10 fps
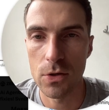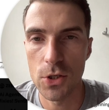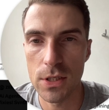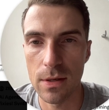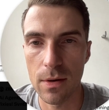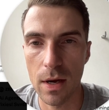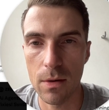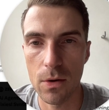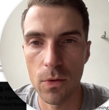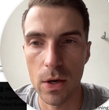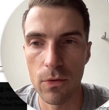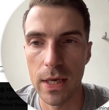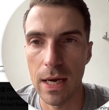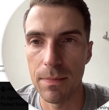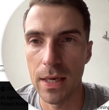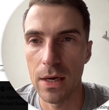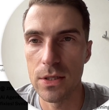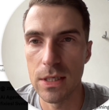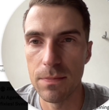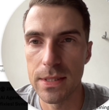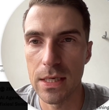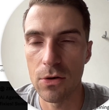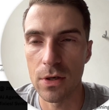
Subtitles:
just a quick recap here. DeepSeek